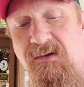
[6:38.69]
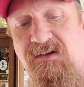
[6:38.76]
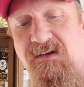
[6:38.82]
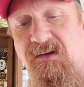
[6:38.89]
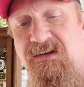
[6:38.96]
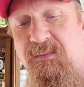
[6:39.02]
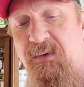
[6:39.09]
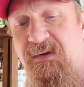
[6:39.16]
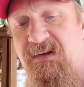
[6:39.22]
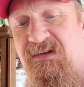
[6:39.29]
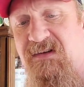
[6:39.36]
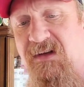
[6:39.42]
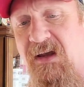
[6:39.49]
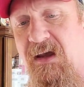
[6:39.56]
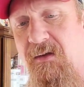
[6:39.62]
So let's put this
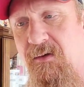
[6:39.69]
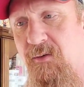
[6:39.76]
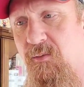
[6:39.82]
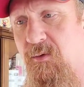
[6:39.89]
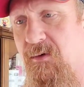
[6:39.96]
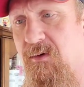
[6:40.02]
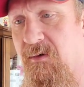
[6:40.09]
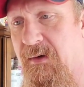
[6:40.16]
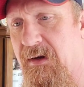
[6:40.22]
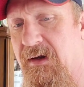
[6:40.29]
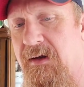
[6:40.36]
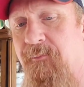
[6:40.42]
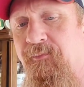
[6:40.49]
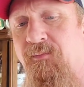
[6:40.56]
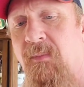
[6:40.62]
together real quick.
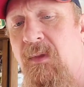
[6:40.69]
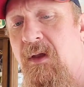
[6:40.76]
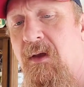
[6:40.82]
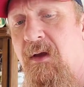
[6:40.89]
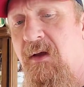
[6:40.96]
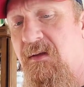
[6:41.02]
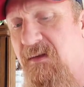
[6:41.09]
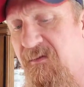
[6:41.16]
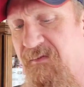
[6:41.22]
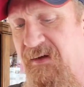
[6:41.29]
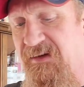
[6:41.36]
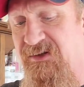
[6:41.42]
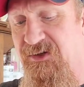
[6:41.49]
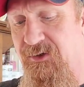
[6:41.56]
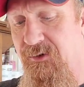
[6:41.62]
The
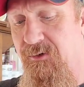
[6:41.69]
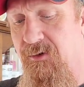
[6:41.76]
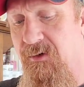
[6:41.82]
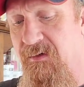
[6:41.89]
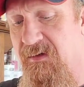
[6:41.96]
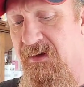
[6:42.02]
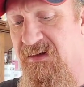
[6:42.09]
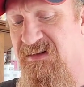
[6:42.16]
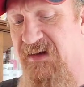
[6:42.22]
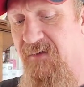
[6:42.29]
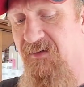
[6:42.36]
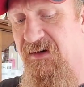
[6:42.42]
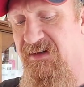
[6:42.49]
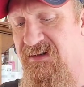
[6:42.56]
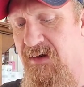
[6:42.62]
V2, the
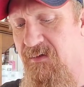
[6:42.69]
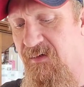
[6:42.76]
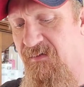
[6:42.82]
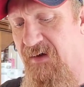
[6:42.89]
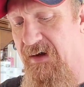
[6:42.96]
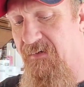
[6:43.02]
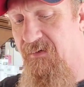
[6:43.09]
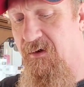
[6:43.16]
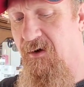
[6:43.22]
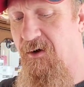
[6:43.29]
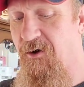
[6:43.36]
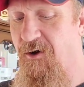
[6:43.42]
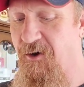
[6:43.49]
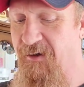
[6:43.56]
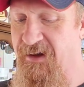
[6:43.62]
7075,
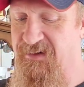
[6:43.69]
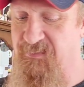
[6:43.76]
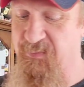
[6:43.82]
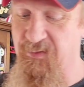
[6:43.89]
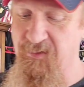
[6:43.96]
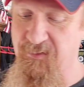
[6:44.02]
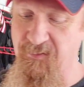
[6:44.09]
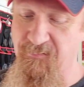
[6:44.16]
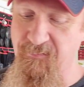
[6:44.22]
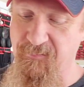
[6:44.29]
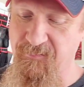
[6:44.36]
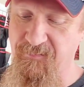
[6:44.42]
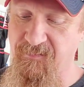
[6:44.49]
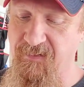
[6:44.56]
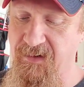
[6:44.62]
oh, that's beautiful
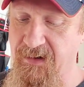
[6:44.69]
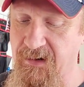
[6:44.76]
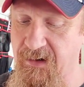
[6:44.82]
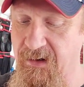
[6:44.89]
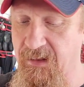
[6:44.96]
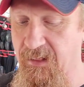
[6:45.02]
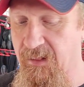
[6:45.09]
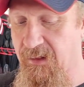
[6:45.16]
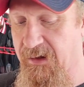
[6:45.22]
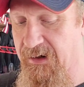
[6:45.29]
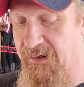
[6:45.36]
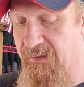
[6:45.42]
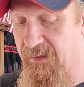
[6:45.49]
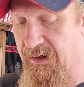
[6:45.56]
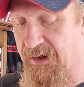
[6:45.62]
fit. I
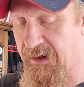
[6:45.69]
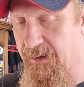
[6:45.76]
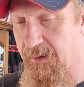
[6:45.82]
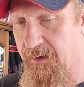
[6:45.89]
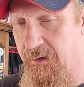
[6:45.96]
like that.